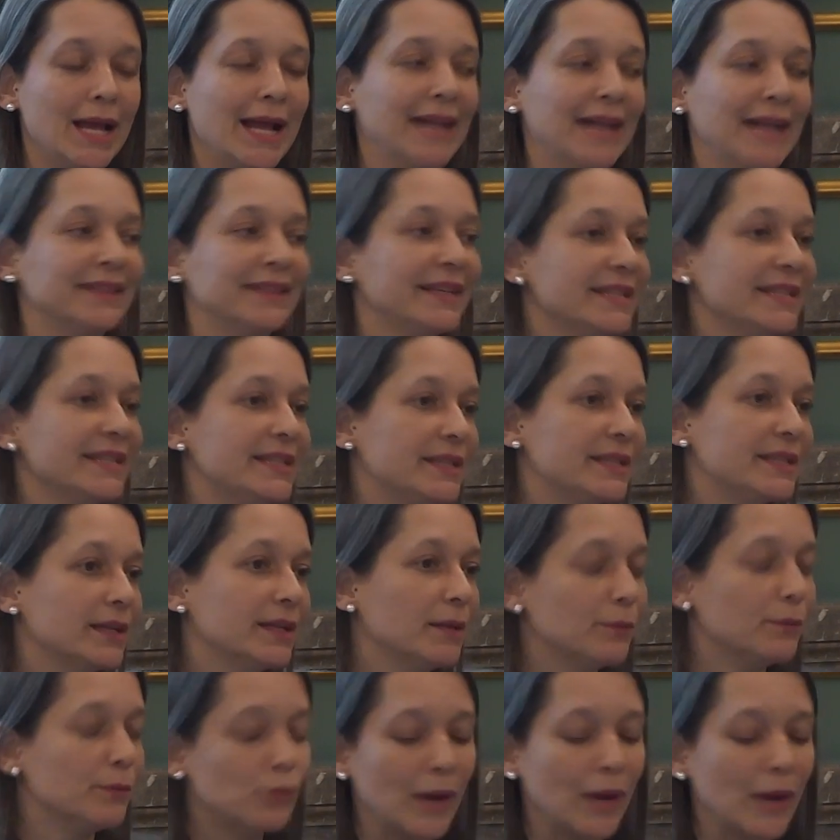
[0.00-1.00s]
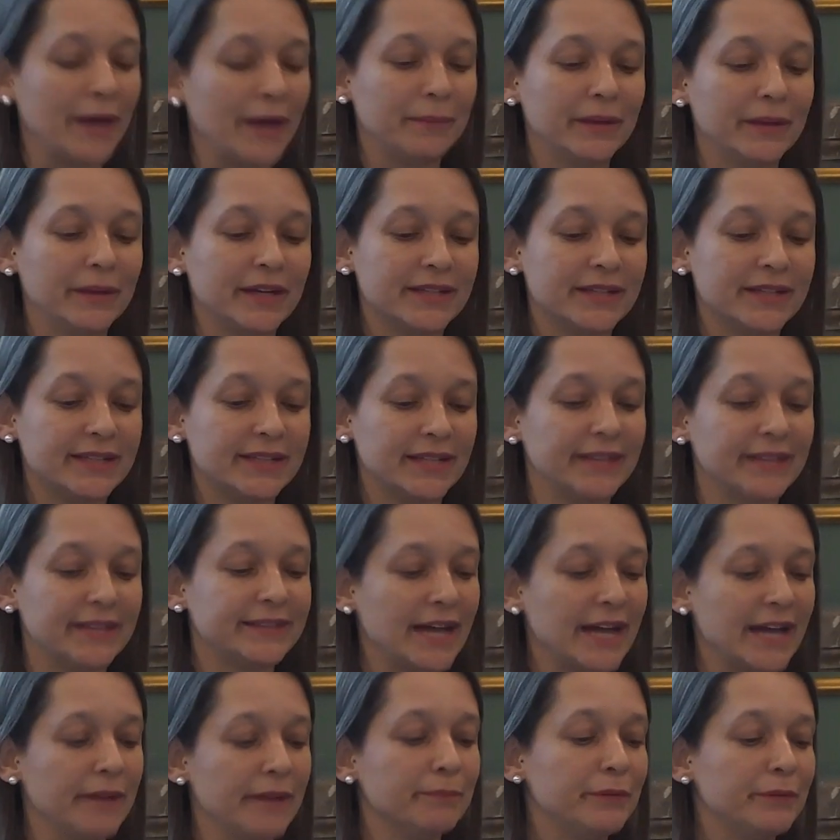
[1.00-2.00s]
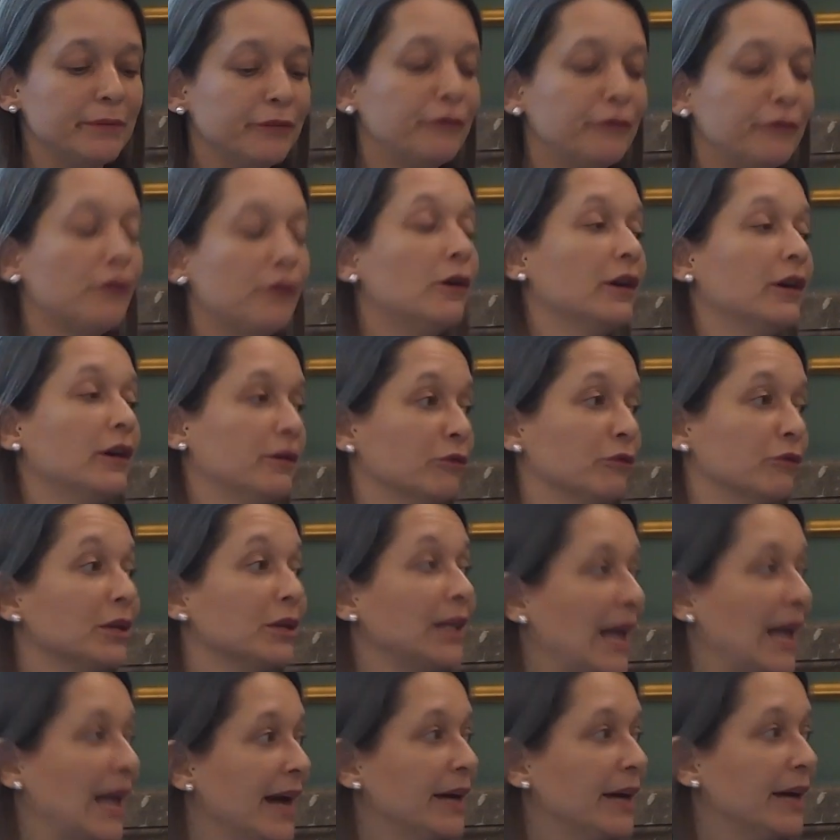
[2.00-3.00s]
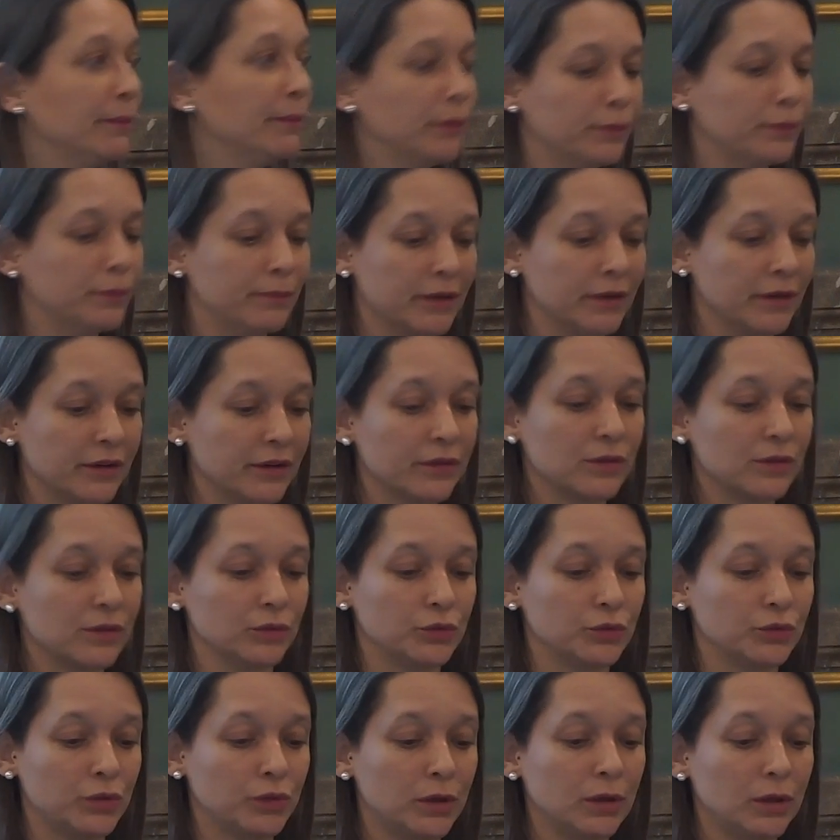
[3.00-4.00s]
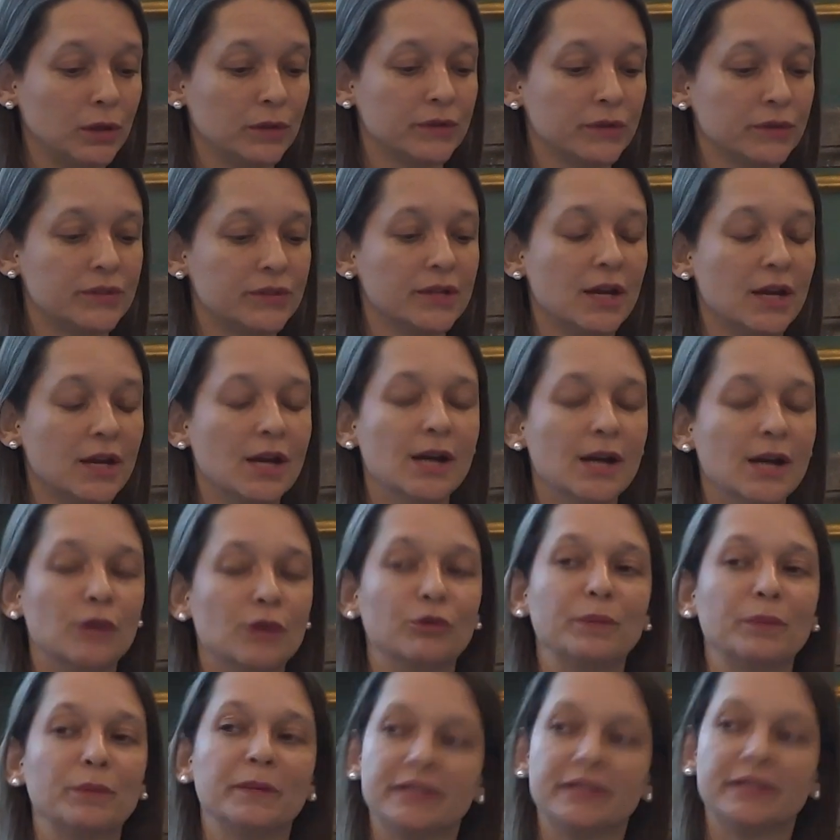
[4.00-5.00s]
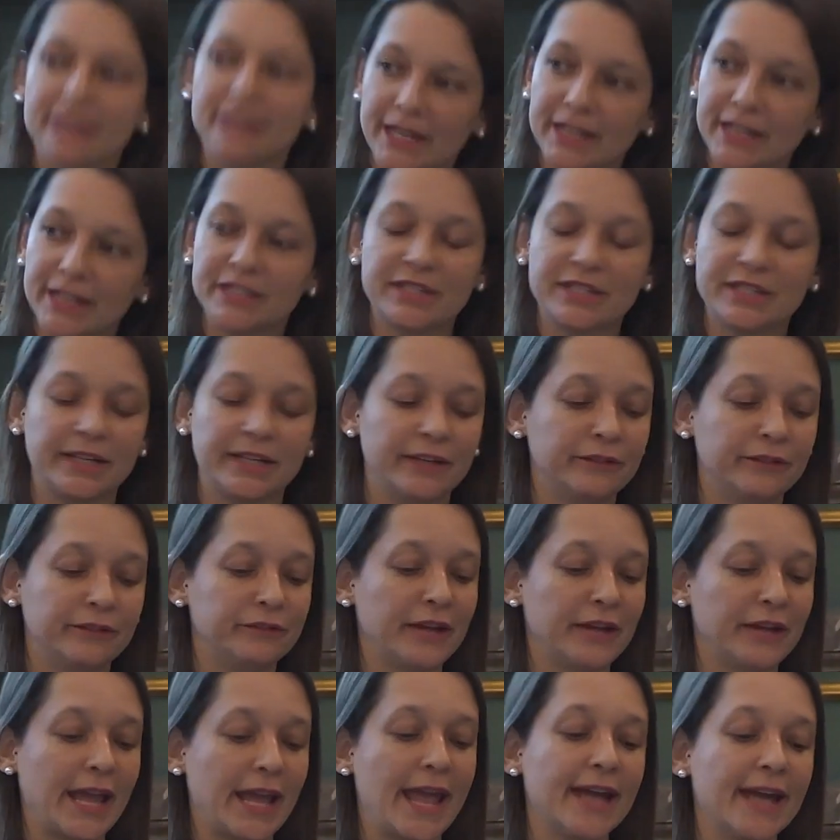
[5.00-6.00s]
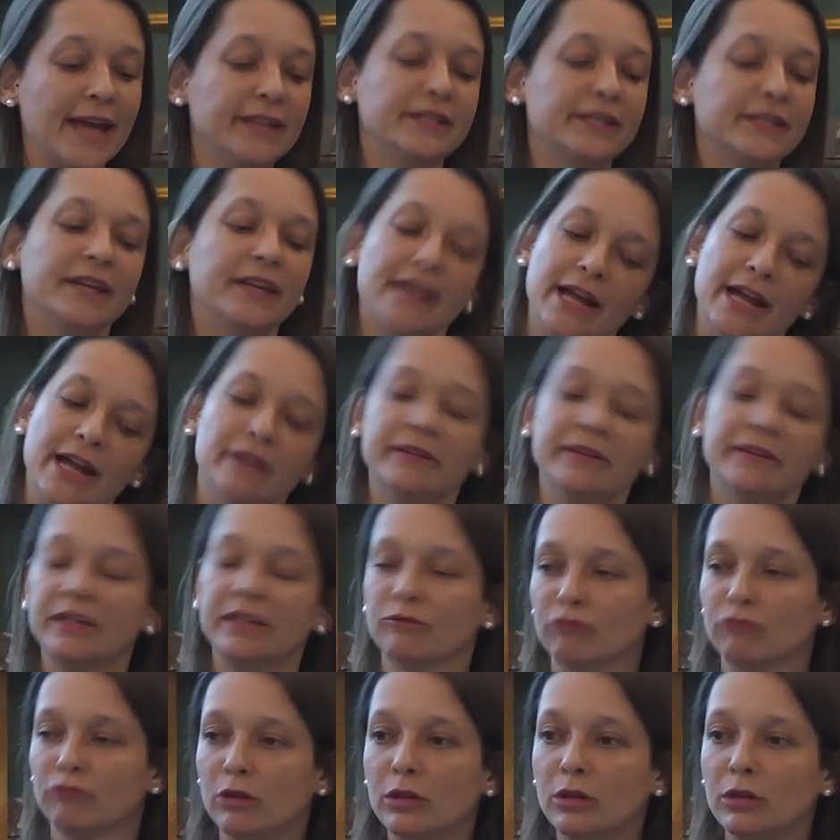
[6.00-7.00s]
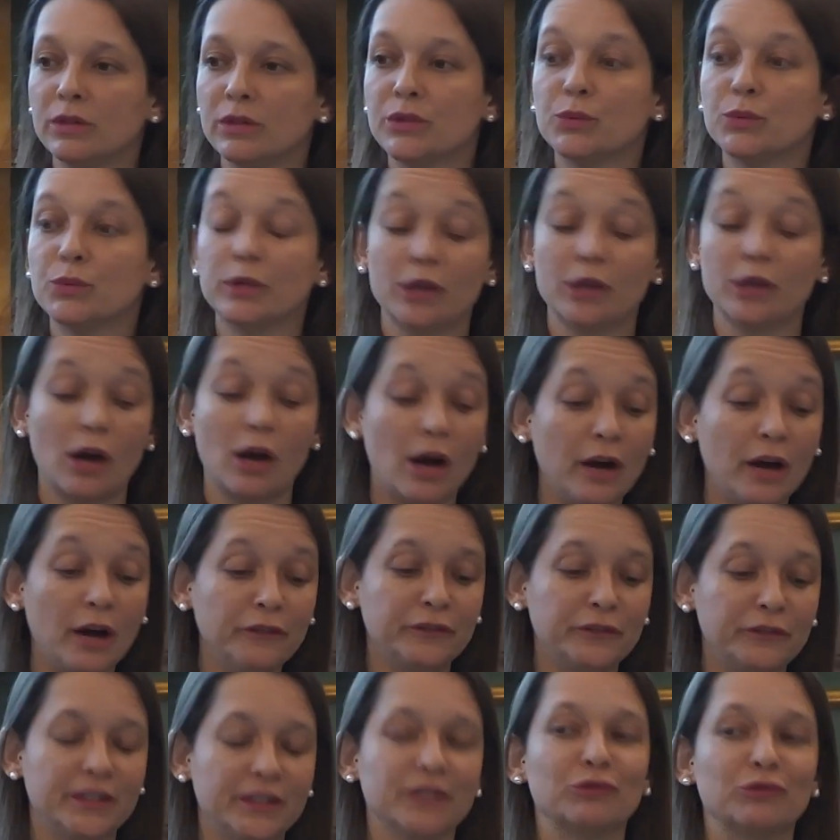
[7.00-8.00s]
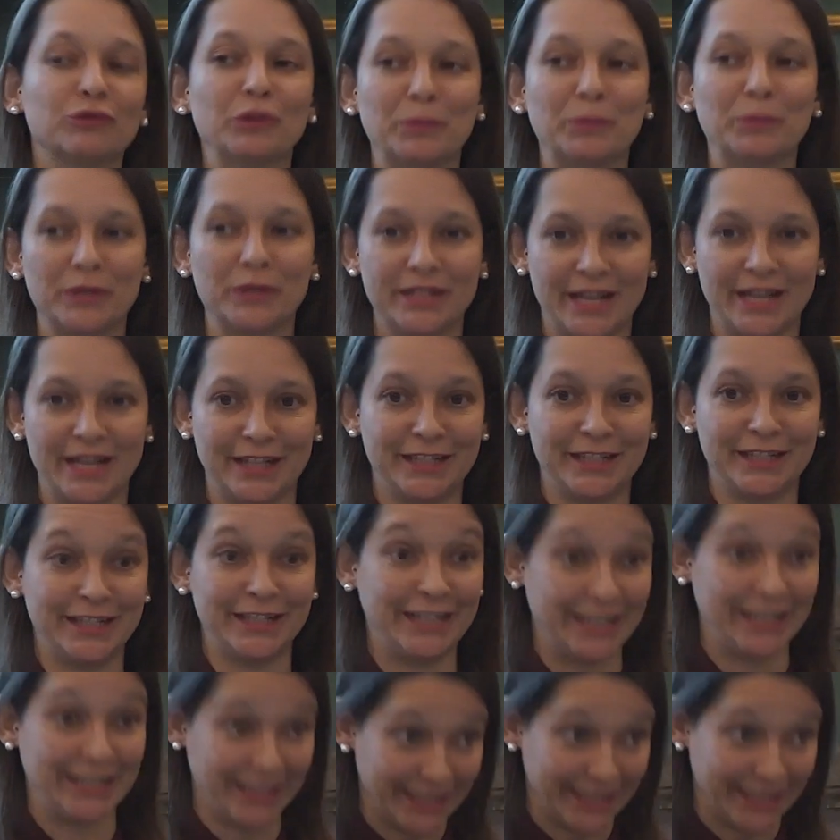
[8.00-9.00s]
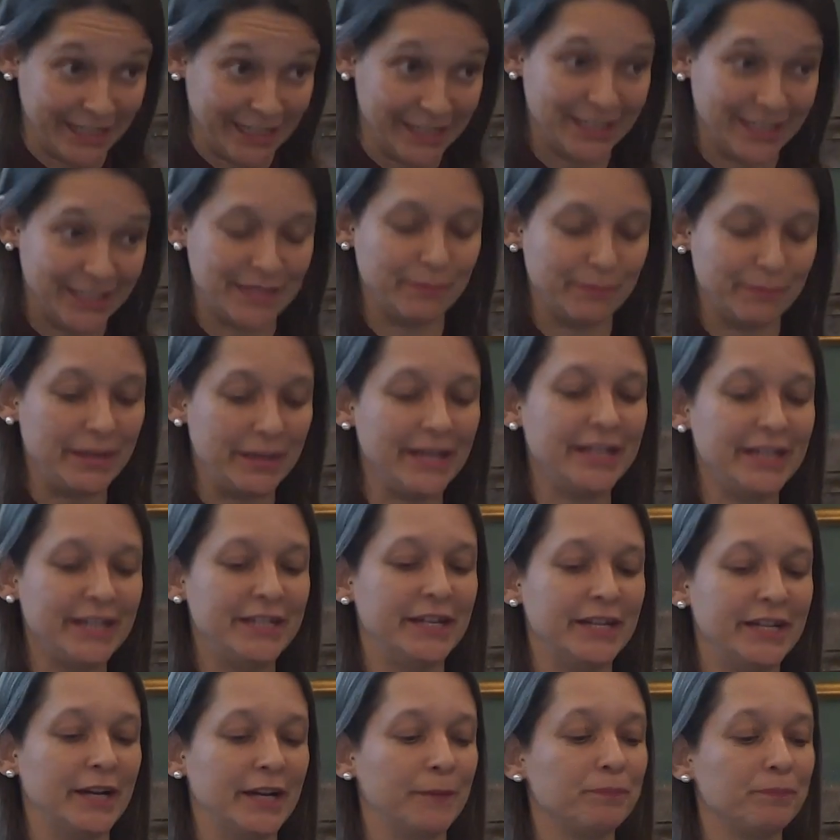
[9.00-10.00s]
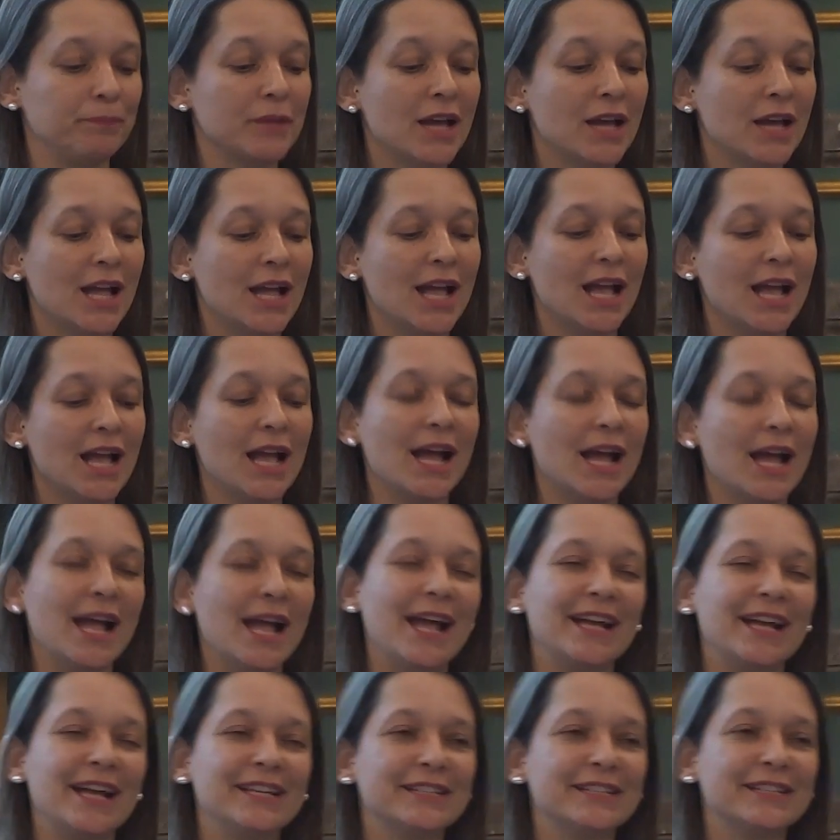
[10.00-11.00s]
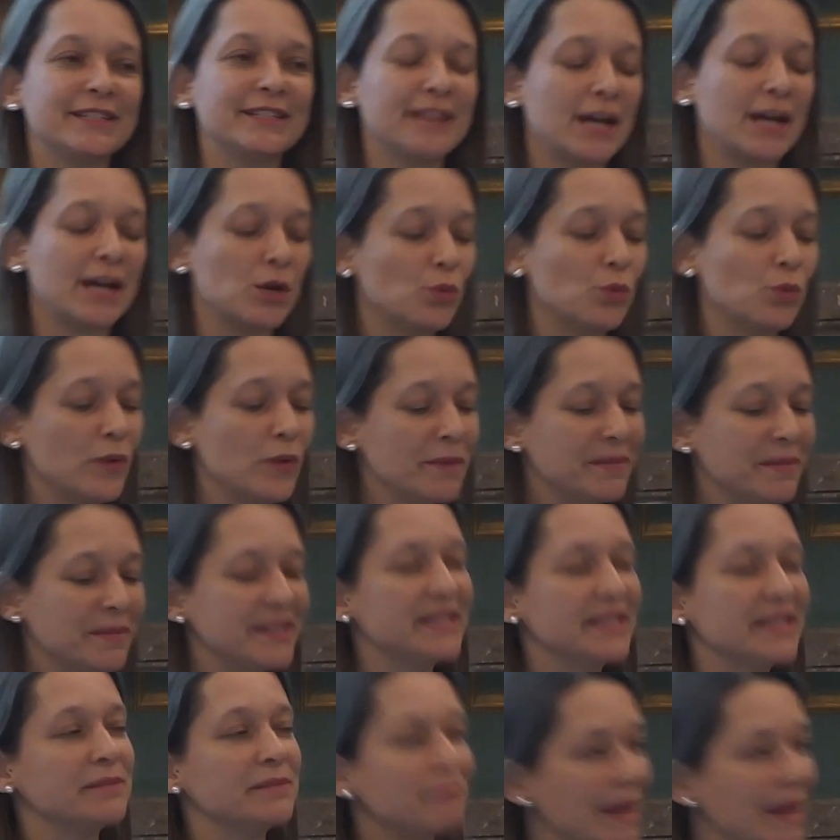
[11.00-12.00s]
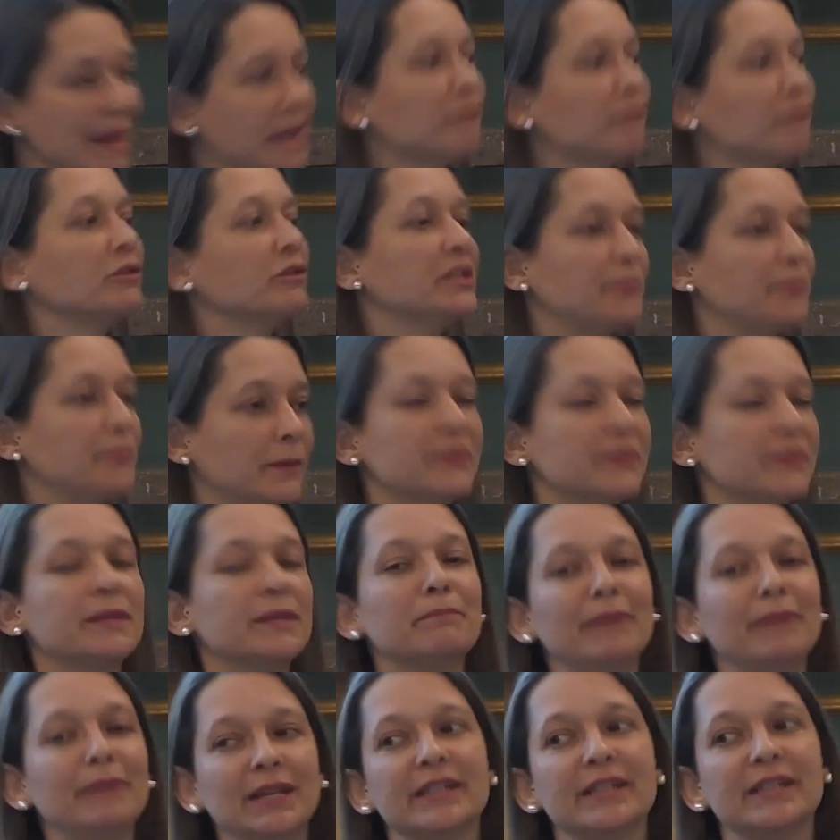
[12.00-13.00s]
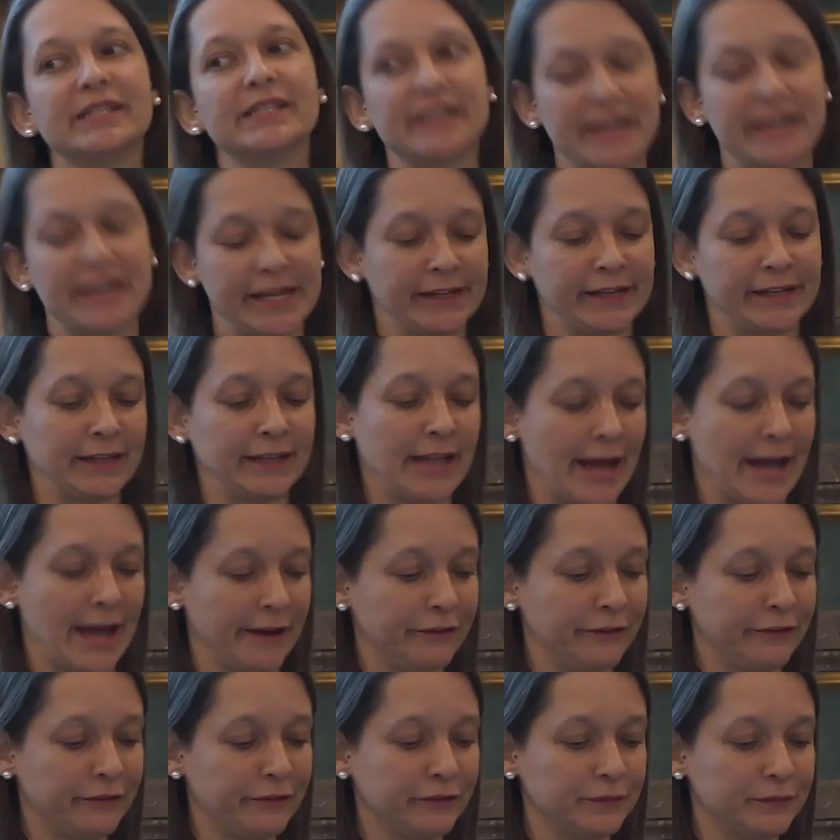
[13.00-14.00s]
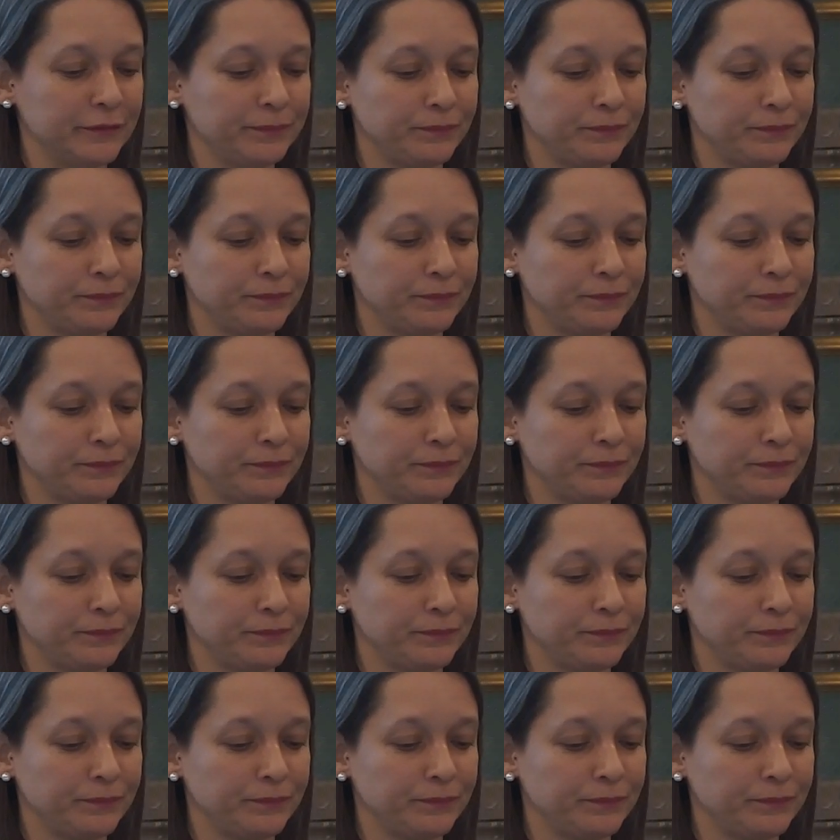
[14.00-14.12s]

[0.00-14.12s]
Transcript: And this, why? Because in a time before reliable birth controls, reproductive and caring roles were often represented in these media as women's main responsibility in life.